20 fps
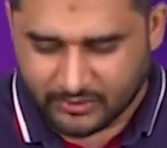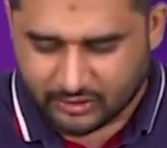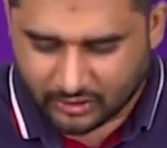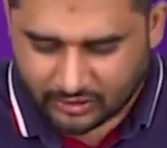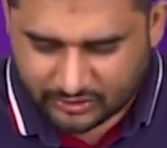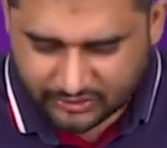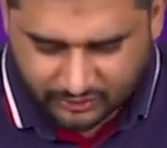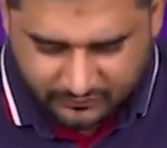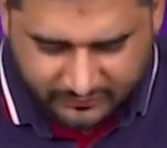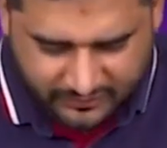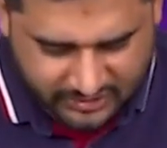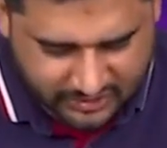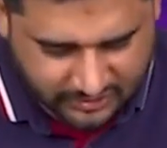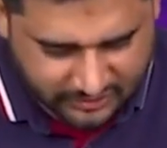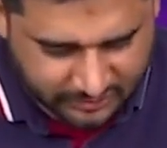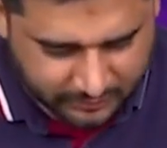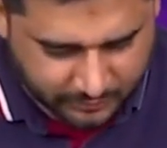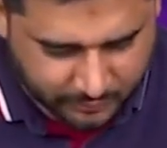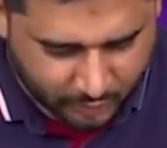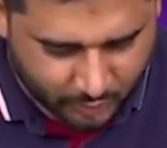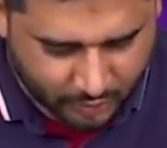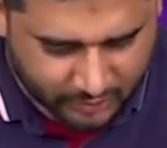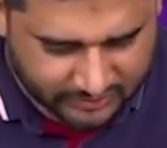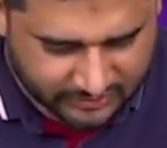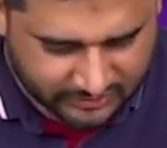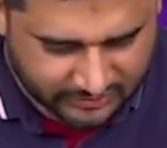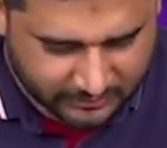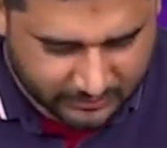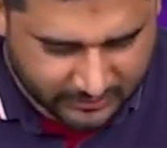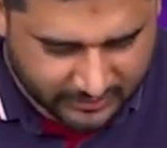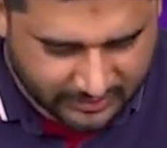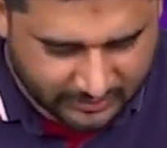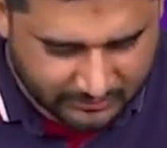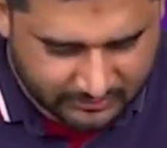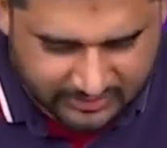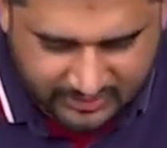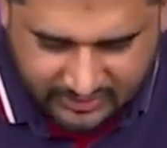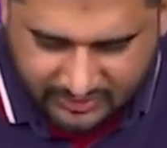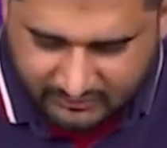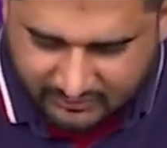because of which this process
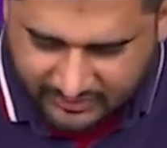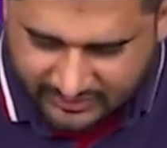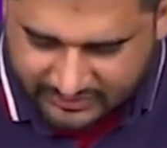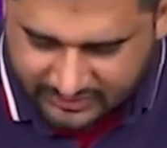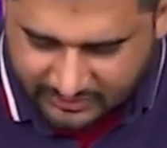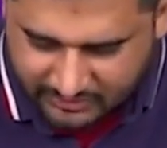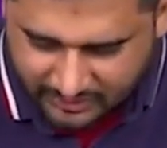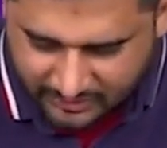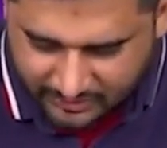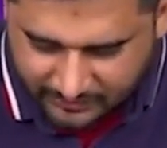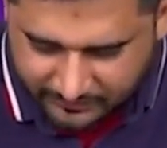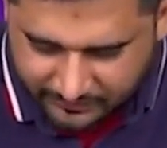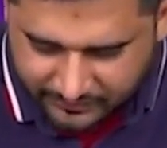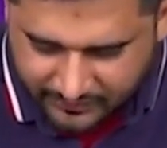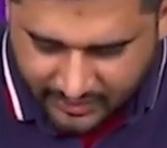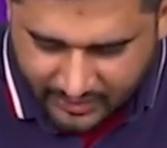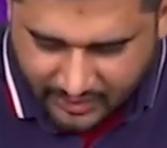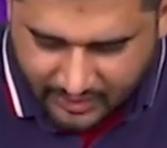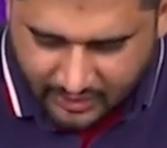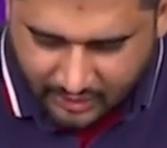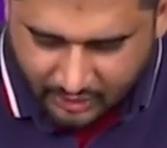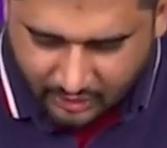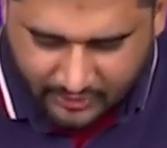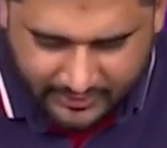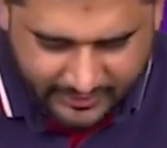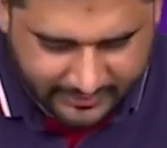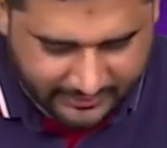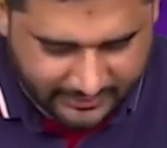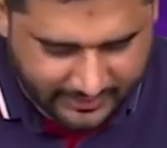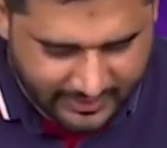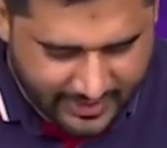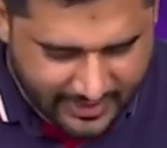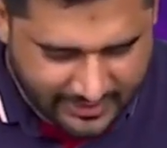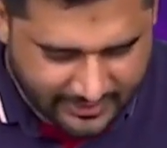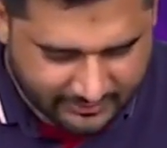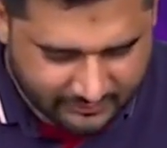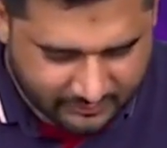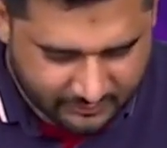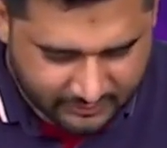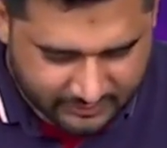becomes reversible. Alright,
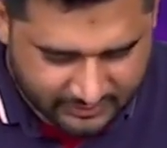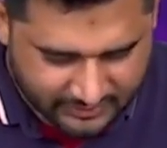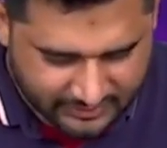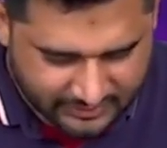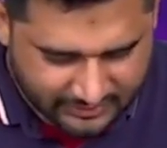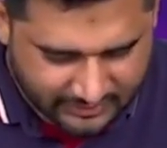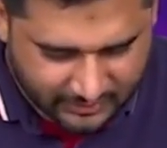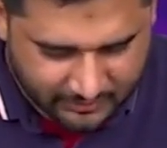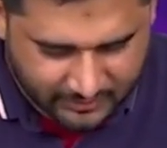and since